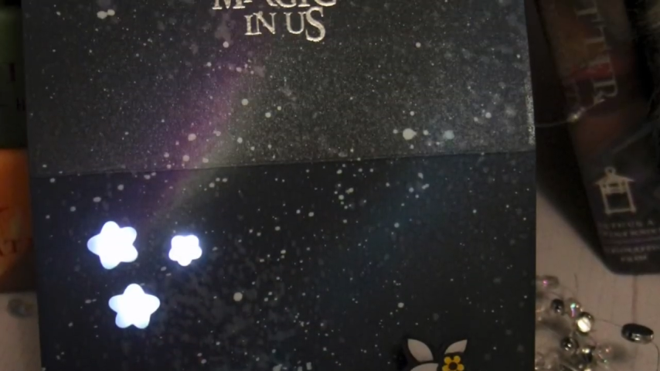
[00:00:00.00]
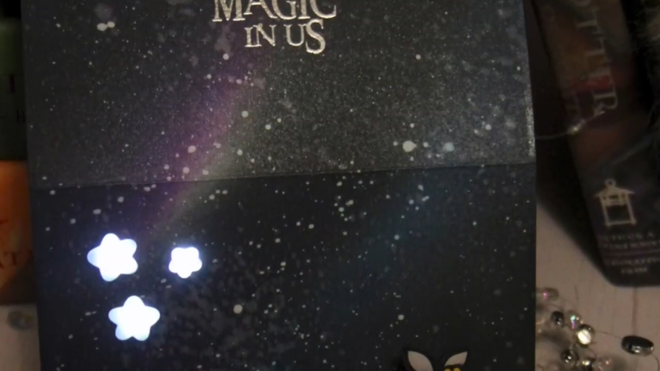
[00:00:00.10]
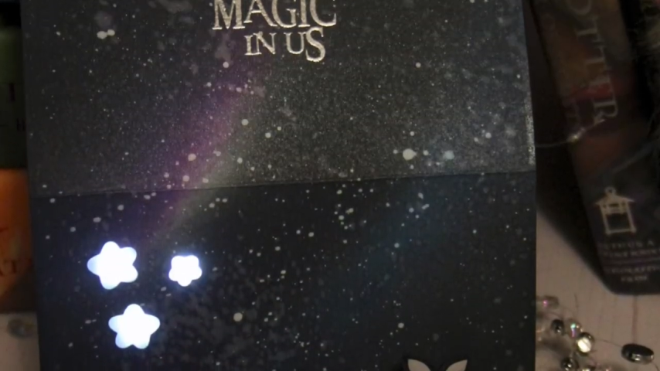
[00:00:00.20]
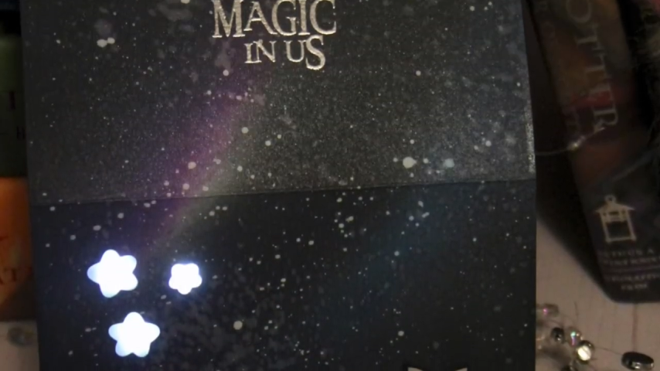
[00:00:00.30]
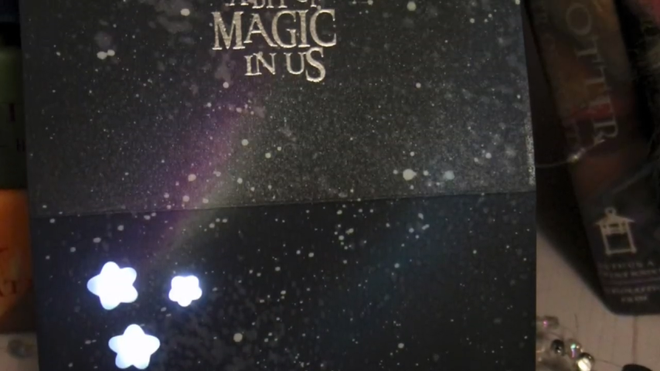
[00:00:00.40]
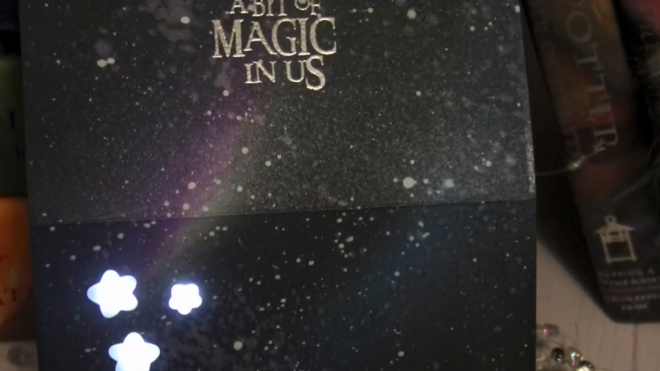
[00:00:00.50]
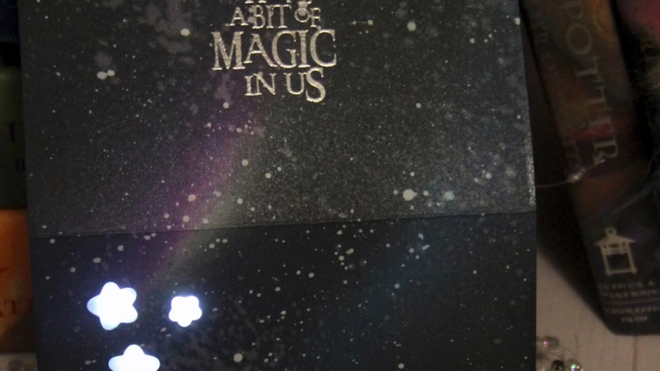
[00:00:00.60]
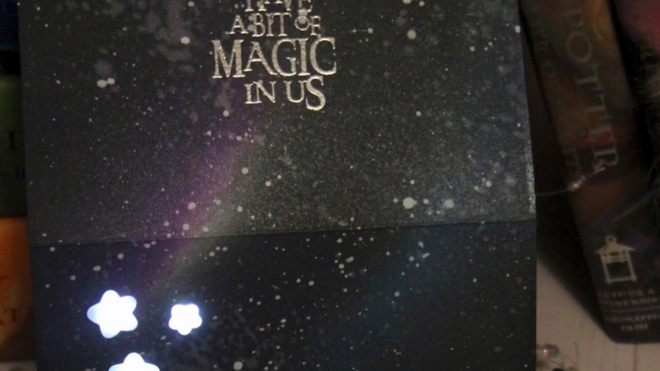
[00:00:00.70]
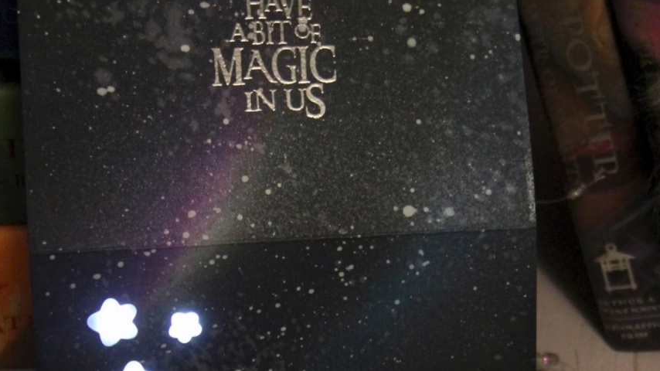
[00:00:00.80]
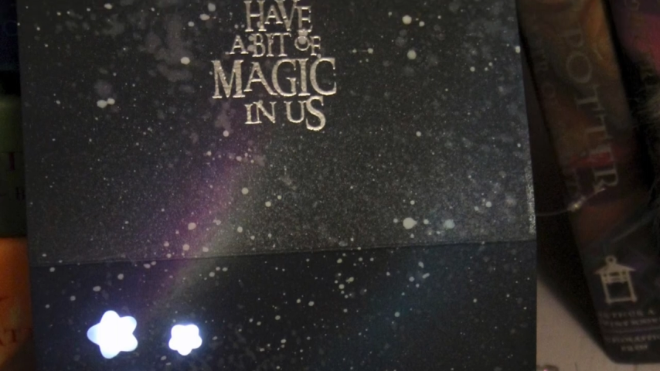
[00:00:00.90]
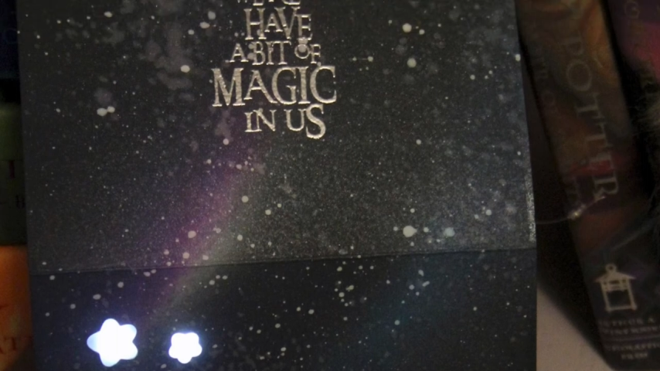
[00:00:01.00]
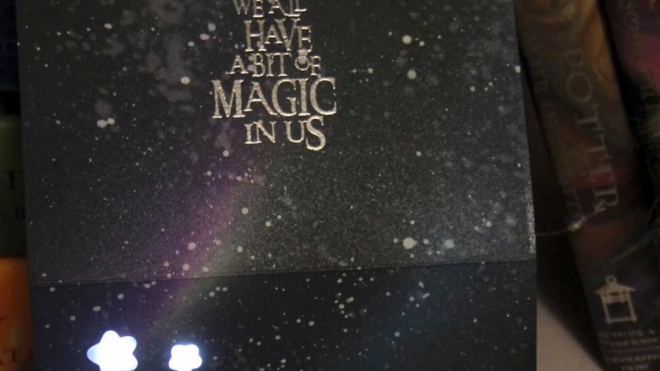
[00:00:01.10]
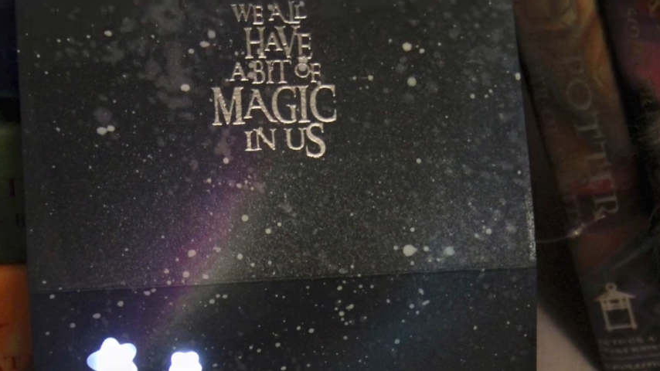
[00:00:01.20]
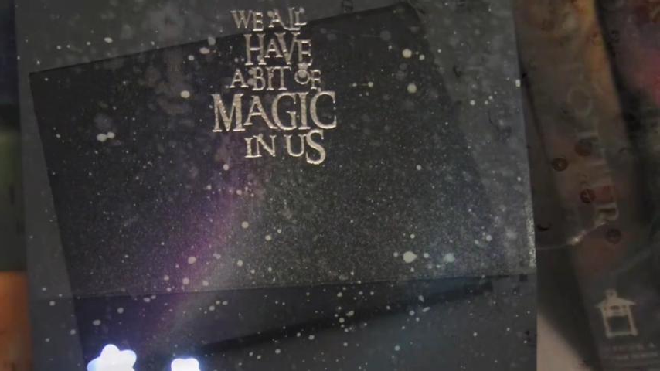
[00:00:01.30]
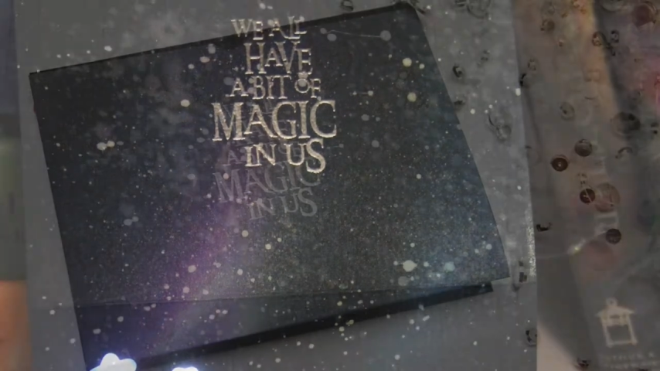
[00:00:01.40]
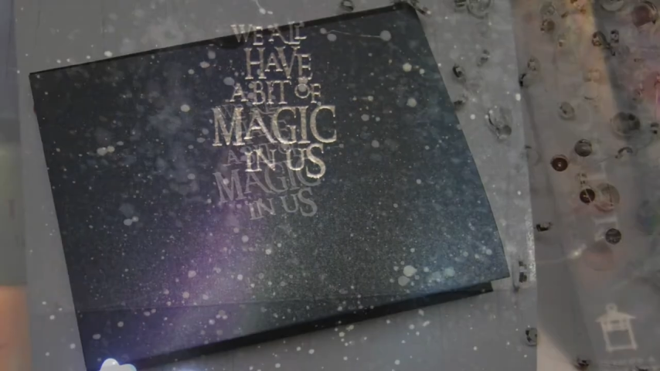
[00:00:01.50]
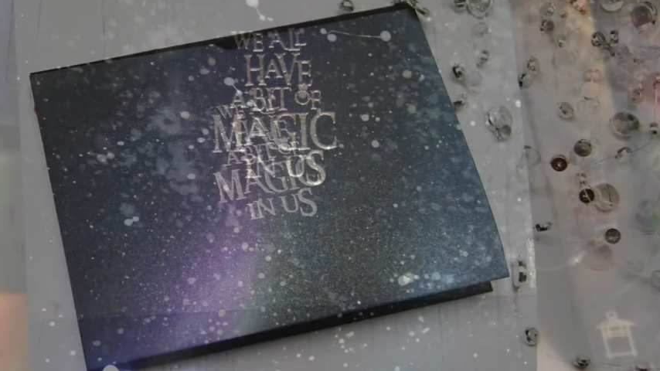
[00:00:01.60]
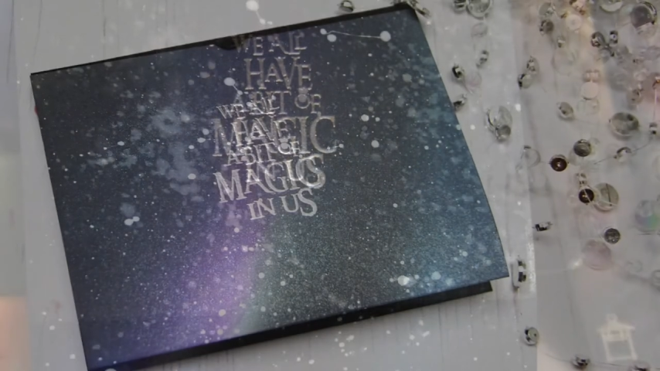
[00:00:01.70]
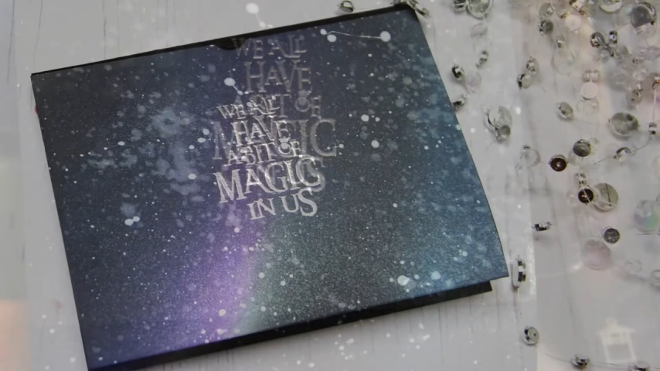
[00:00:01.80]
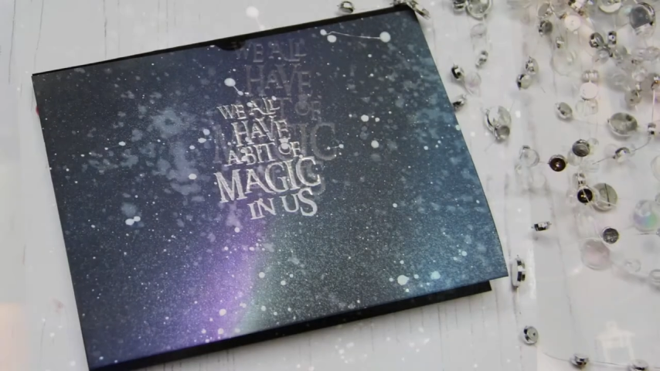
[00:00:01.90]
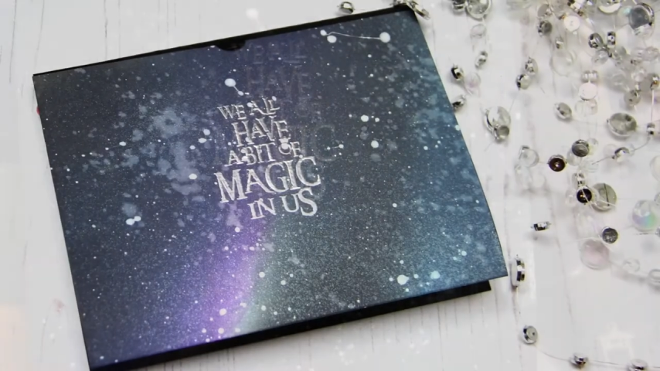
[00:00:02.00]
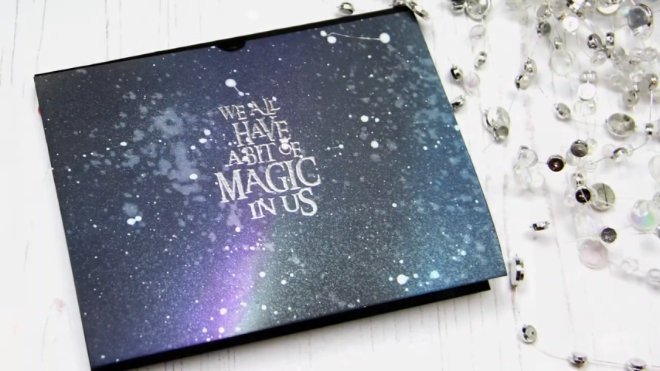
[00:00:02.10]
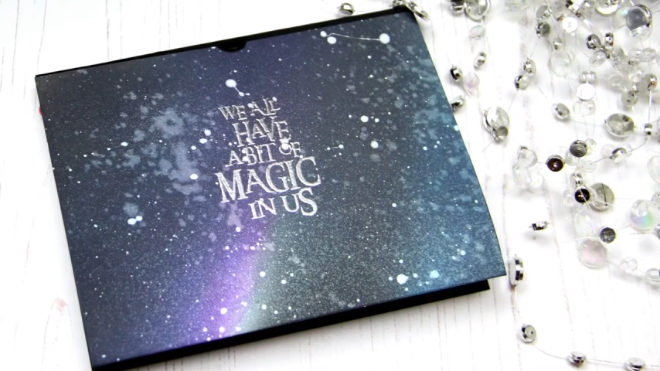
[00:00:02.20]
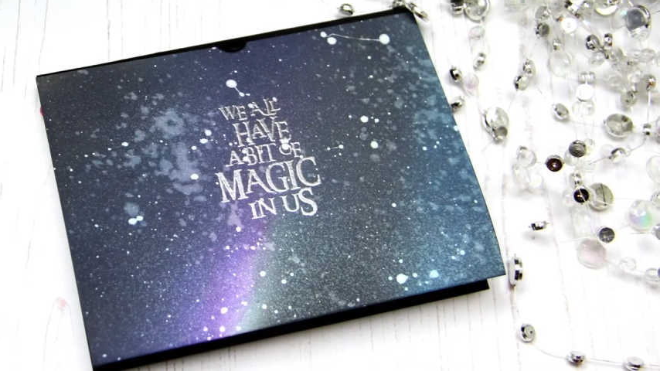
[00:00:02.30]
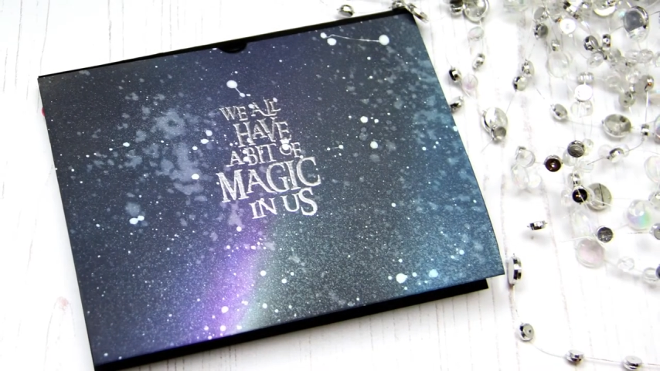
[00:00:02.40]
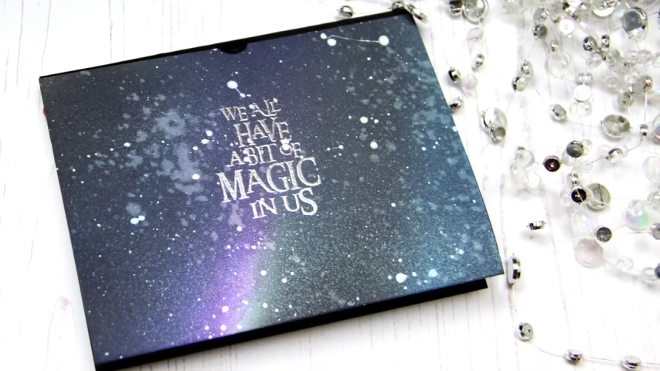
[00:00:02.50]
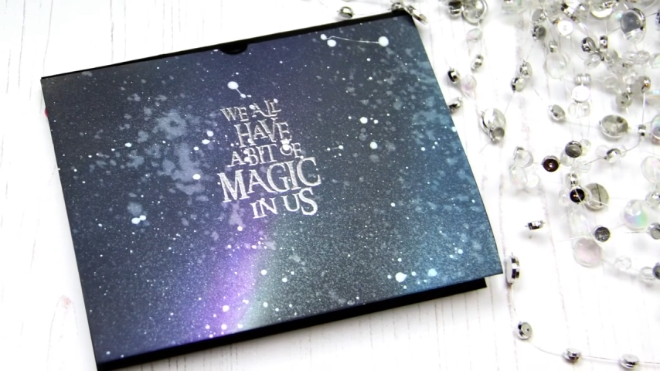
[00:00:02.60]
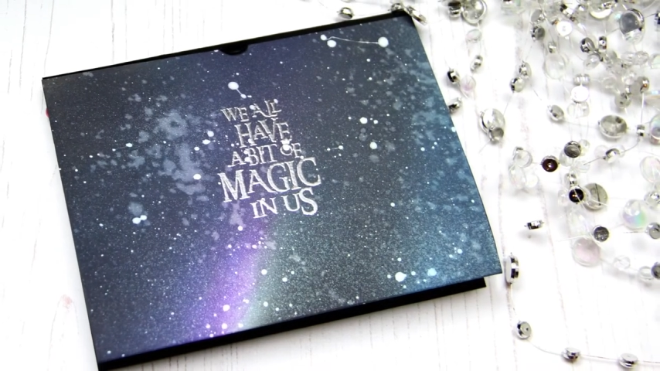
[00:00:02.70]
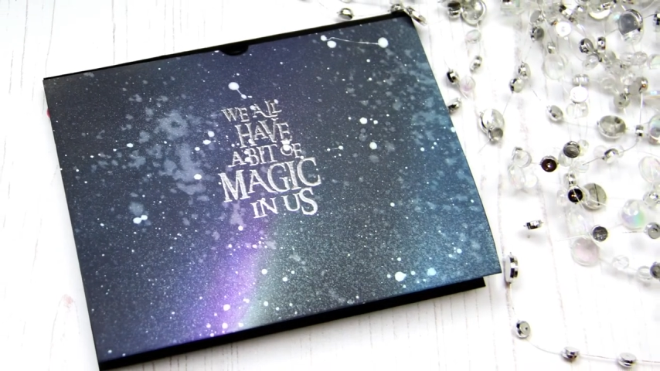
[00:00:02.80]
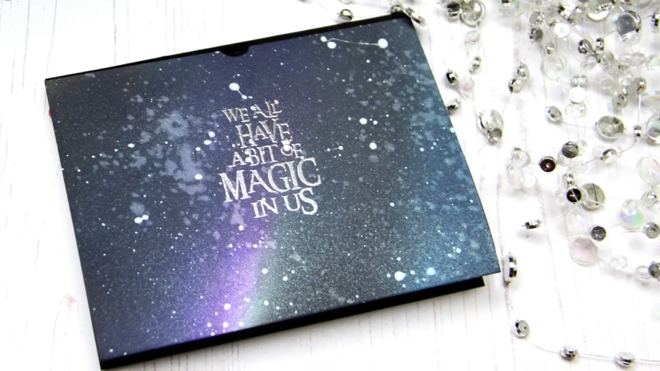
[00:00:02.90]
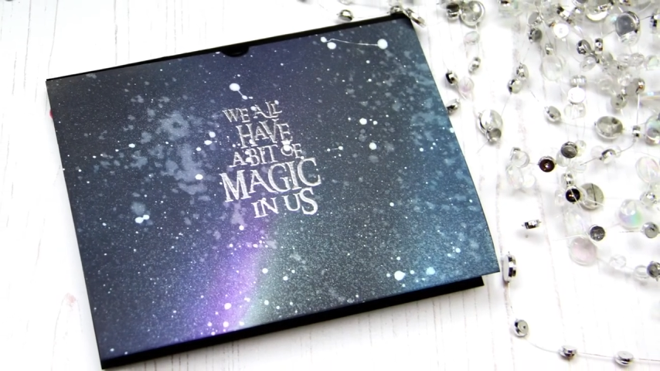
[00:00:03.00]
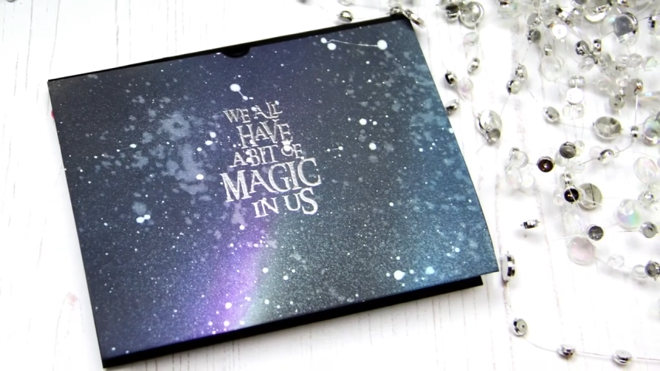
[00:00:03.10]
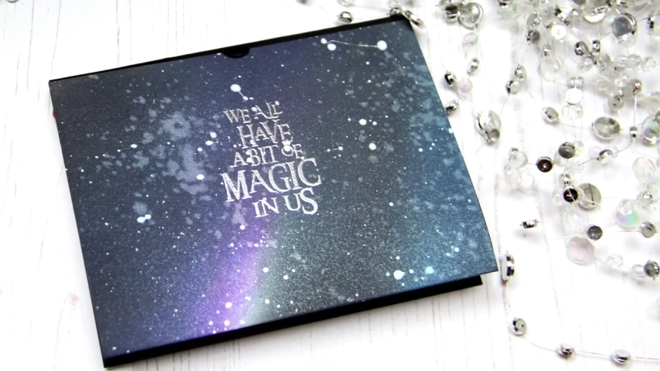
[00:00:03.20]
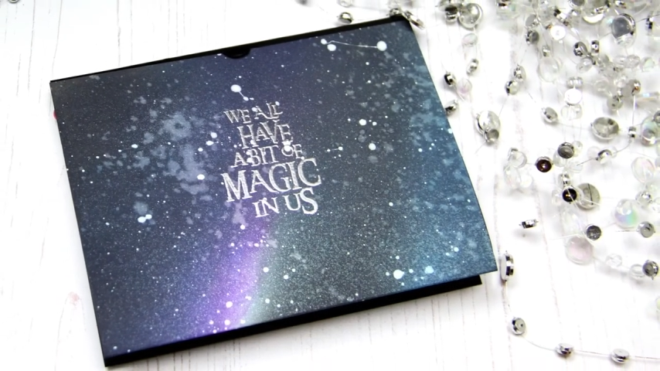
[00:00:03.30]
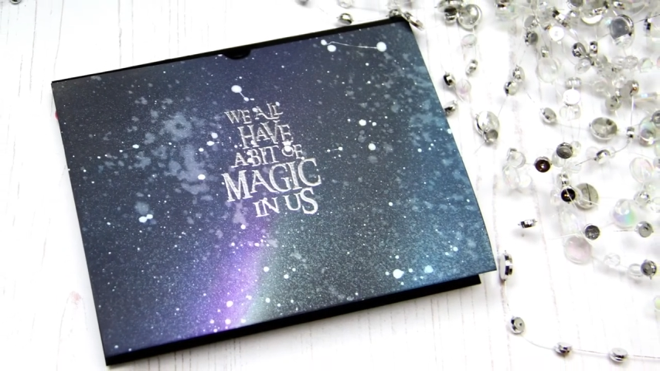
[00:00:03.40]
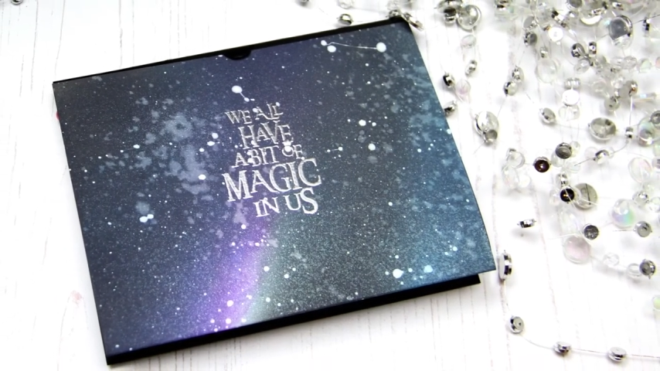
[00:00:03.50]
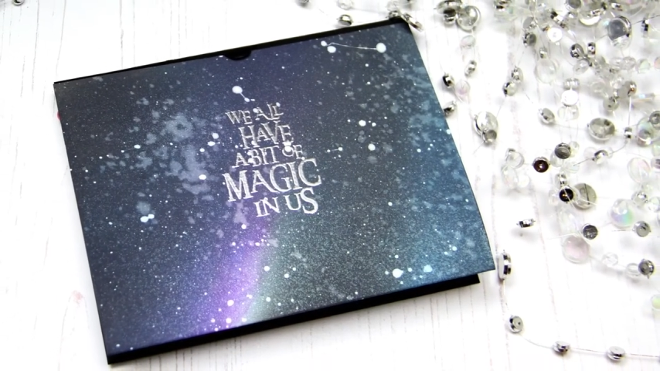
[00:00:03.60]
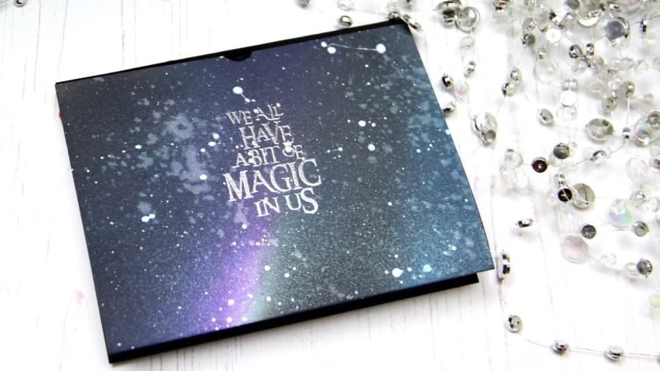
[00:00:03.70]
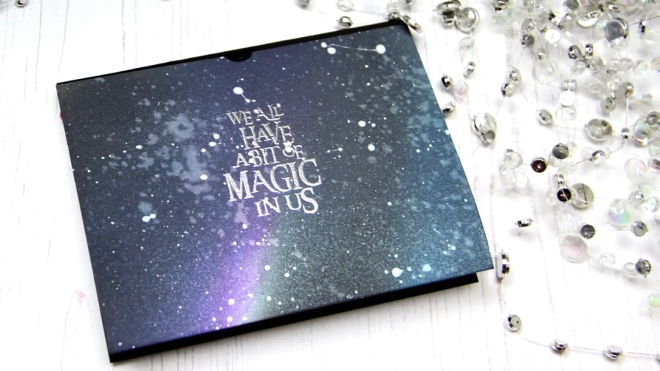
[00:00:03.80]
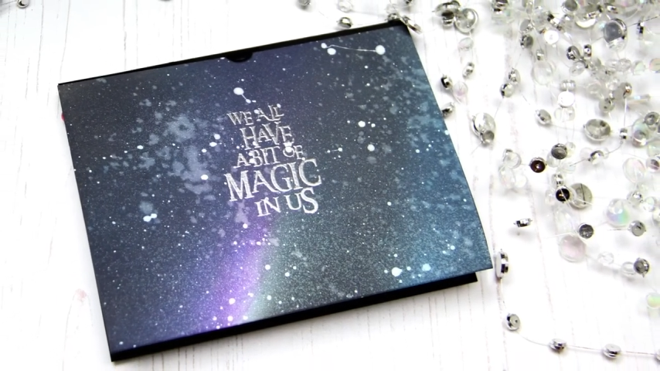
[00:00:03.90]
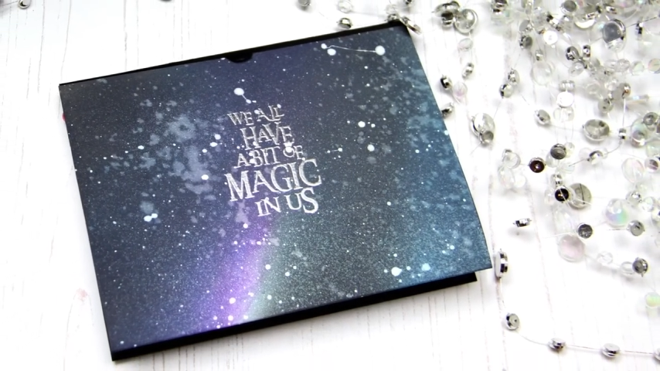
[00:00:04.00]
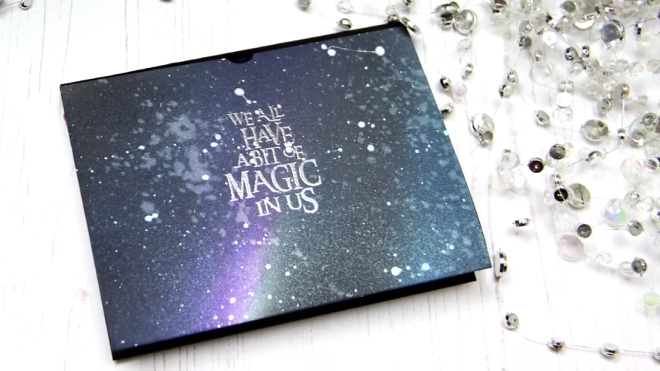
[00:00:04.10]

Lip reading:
(no speaker visible)